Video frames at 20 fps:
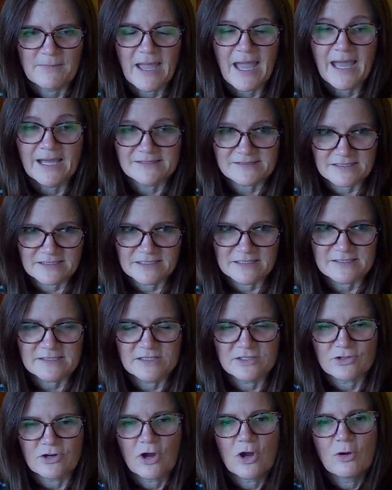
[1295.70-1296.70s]
As it is
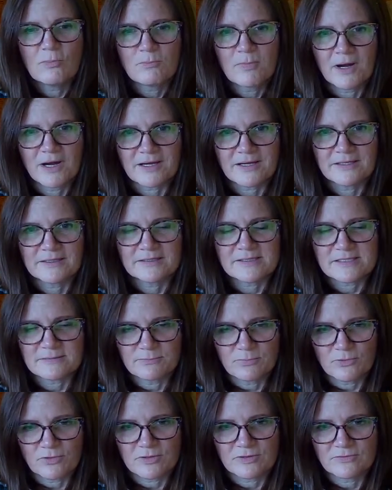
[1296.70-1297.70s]
in your home market, it's
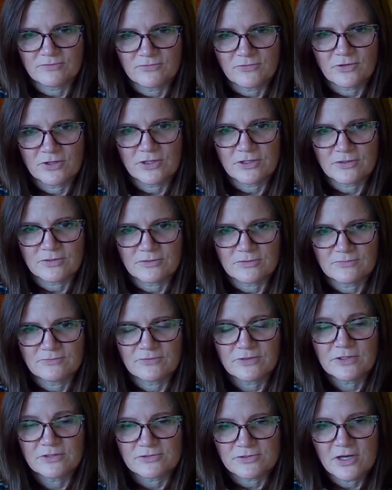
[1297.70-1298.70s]
important for
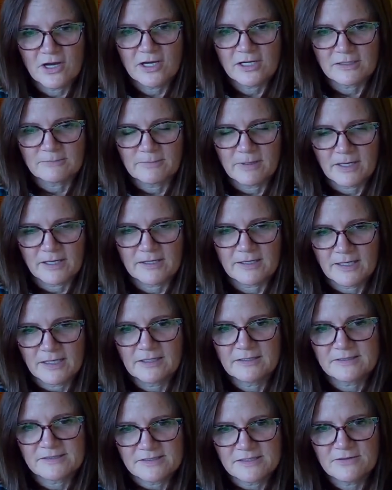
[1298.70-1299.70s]
your target market,
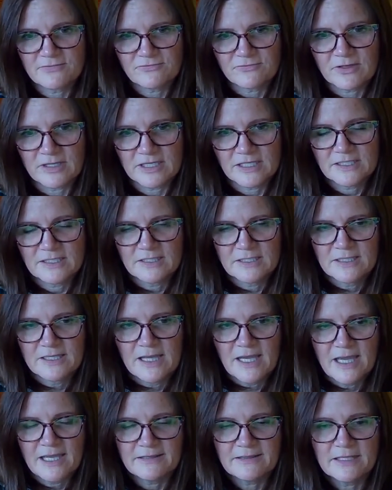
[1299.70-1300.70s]
and it's different.
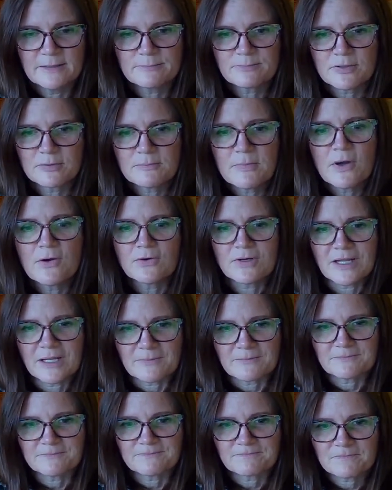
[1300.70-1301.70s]
And then
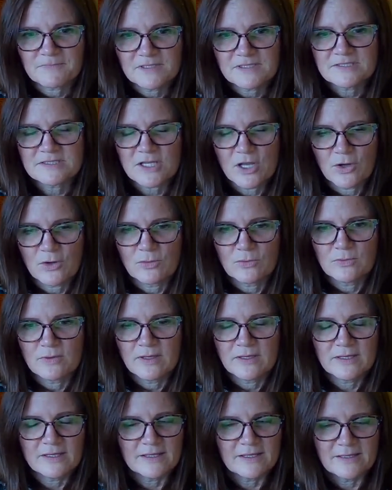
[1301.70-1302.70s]
promoting. So
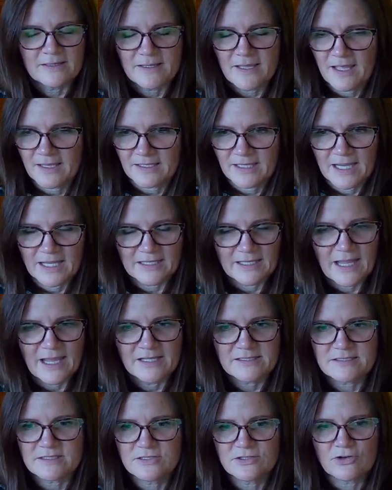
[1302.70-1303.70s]
again,
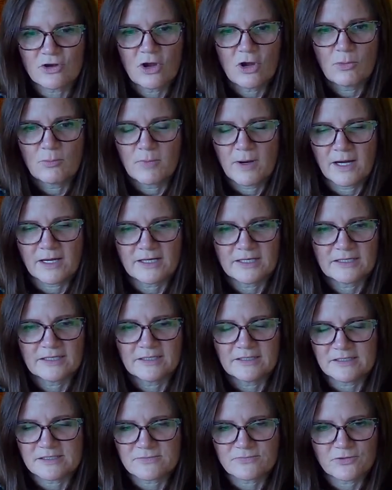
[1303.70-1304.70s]
as in your home market,
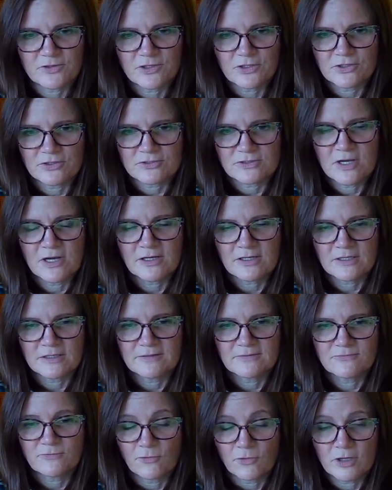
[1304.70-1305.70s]
it is for your
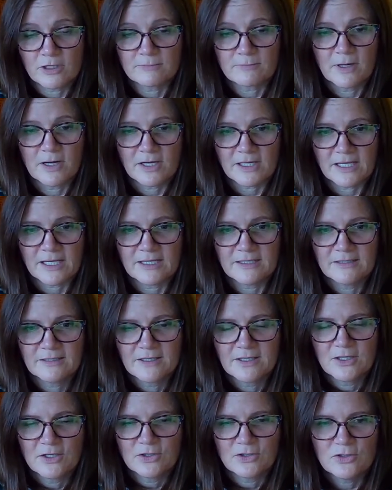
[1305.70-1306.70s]
target foreign market.
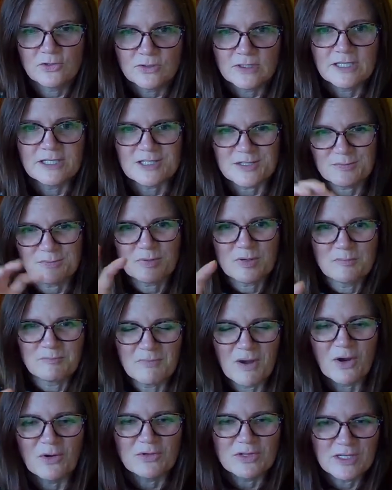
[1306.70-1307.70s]
You need to
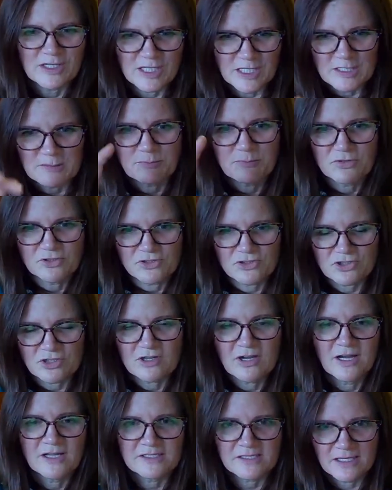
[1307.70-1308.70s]
promote. You need to put your
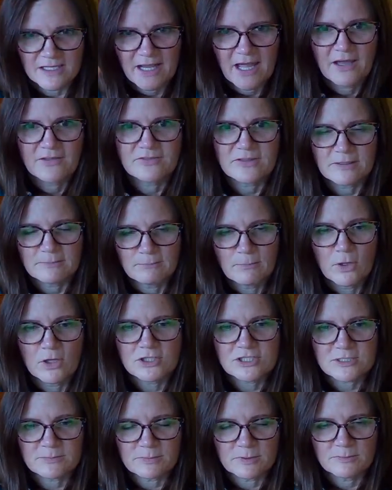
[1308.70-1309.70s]
content out there,
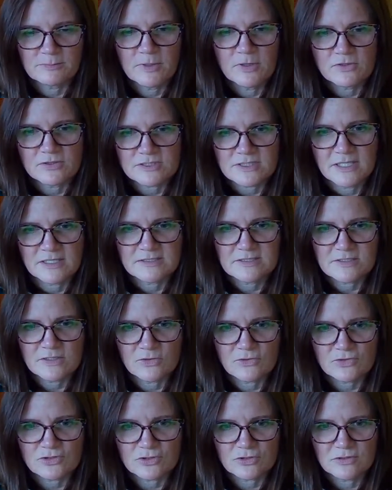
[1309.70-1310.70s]
multiple posts on
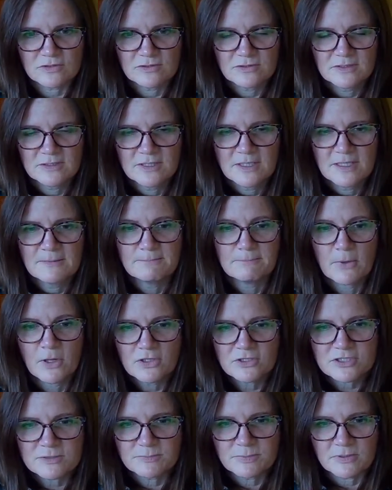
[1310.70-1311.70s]
social,
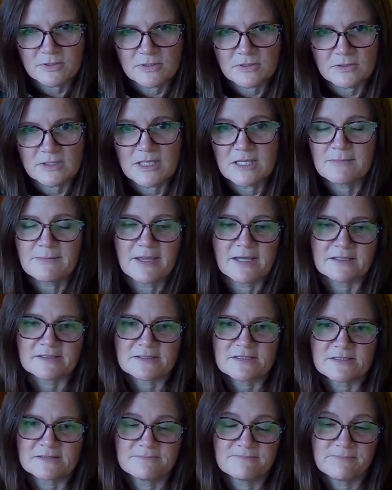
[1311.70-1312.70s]
multiple
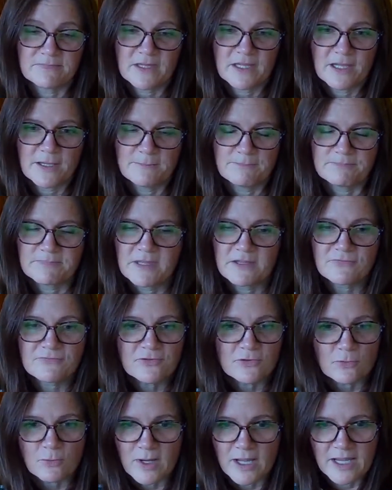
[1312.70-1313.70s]
emails,
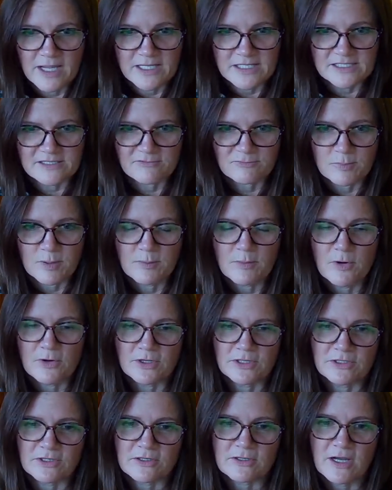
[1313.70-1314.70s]
different ways of
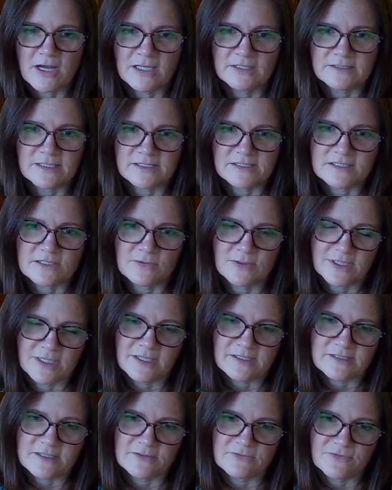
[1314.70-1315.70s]
promoting your content so it
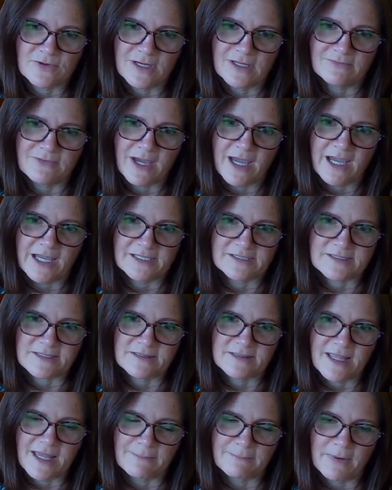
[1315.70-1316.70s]
gets in front of eyes
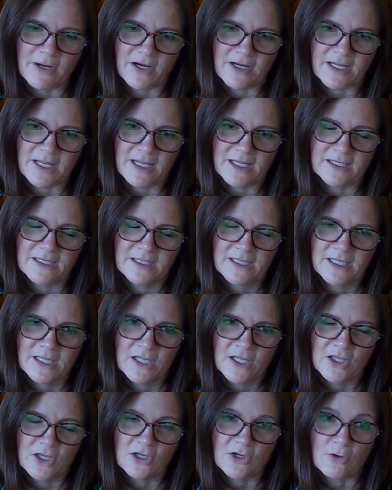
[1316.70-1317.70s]
in that market.
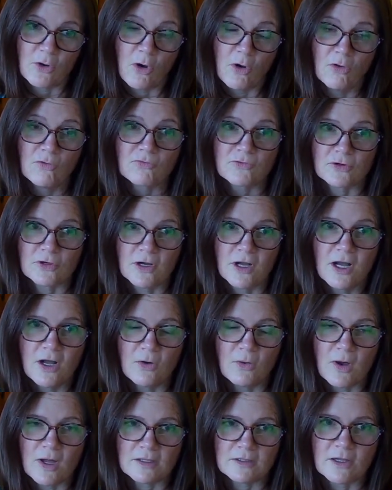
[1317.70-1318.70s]

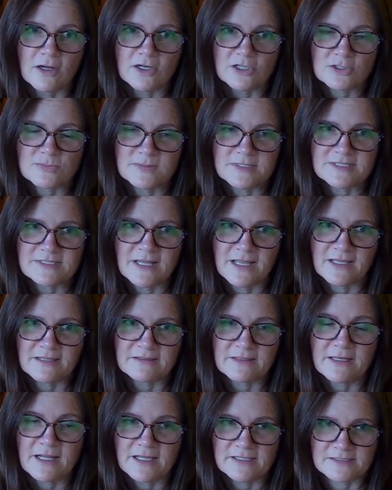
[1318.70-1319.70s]
Overall, a large mistake
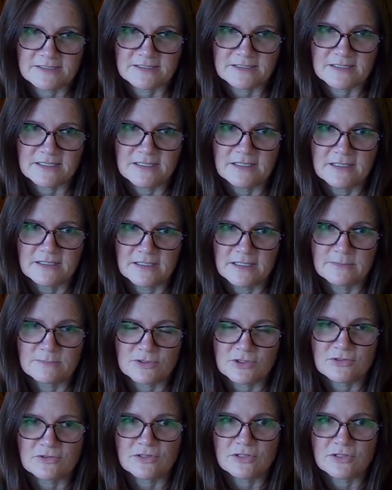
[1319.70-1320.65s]
that I see, and I'm sure